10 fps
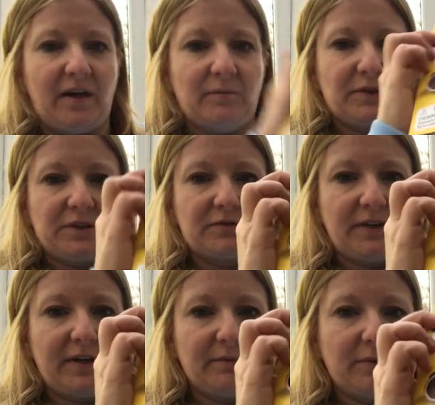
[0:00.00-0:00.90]
Which is
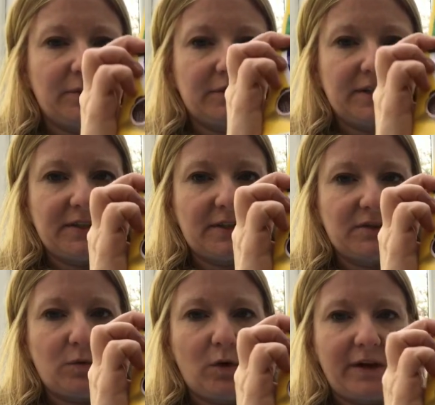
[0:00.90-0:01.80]
really important. It tells
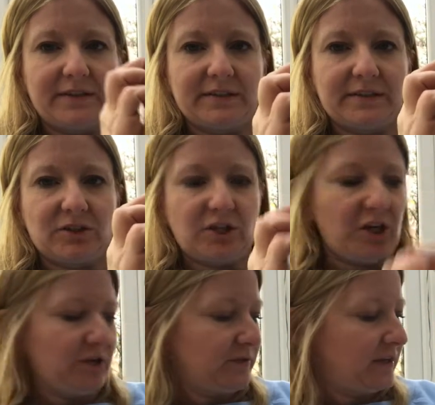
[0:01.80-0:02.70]
you what lenses to
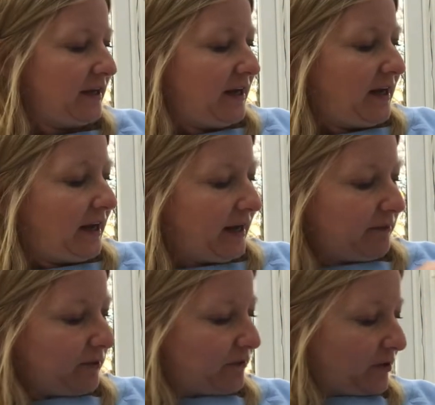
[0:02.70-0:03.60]
use.
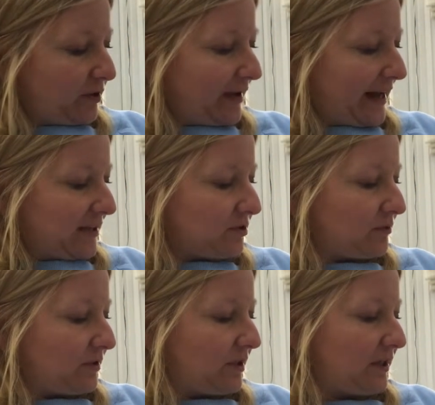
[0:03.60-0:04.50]
You've got your
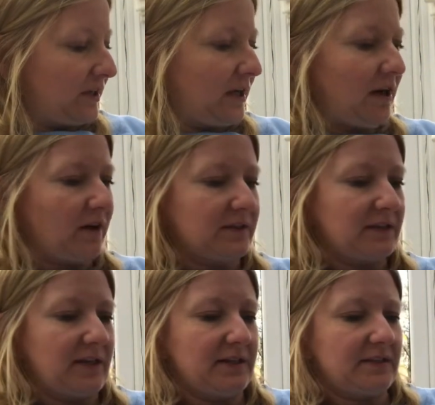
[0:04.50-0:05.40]
actual
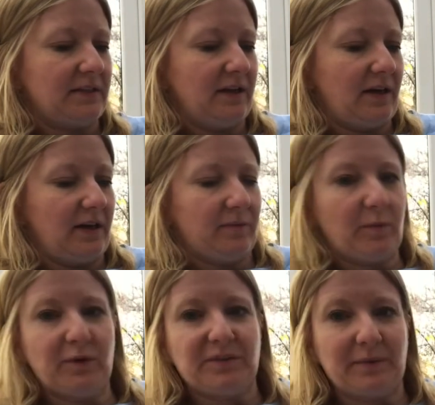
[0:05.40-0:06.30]
glasses. The
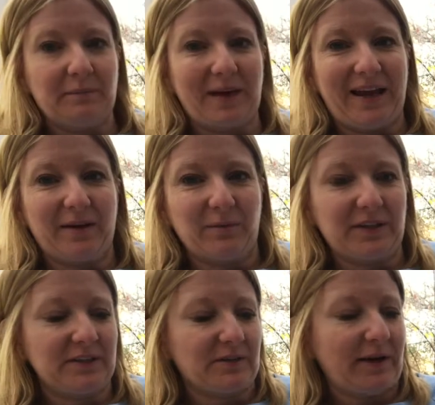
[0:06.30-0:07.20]
boys have been playing with
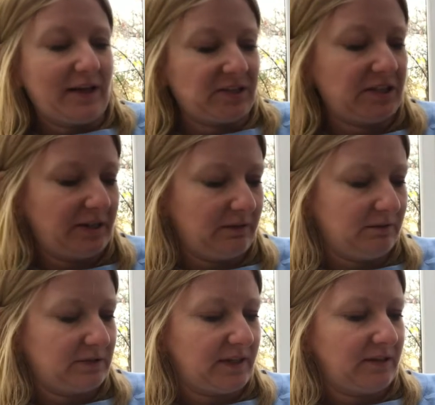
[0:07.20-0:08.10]
this, so it actually,
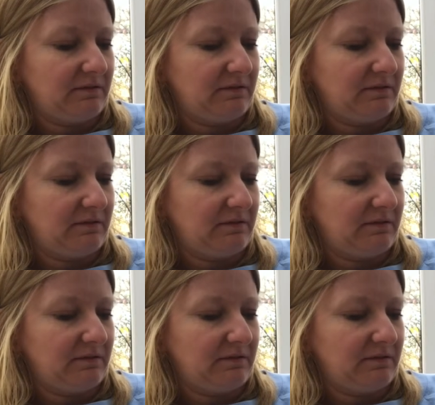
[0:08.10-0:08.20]
oh dear,